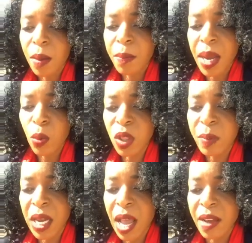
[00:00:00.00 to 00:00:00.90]
Bear with
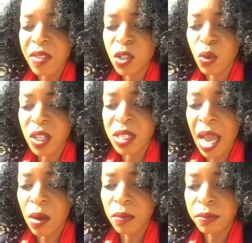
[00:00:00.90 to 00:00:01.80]
me. I have this written
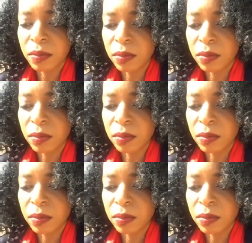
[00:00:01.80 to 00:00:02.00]
down.